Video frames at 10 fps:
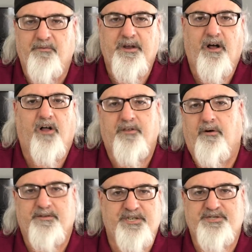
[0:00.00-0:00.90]
We all
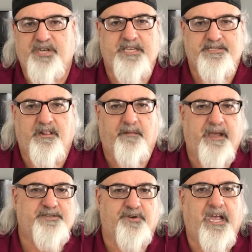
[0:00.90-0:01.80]
know what she's chasing, the
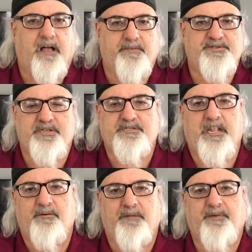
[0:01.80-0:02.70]
major count that she's
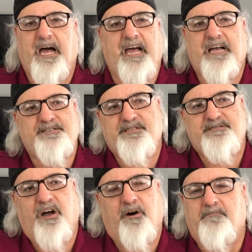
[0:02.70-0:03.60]
dealing with. But I
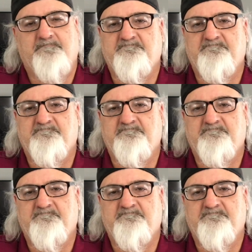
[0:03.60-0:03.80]
just know.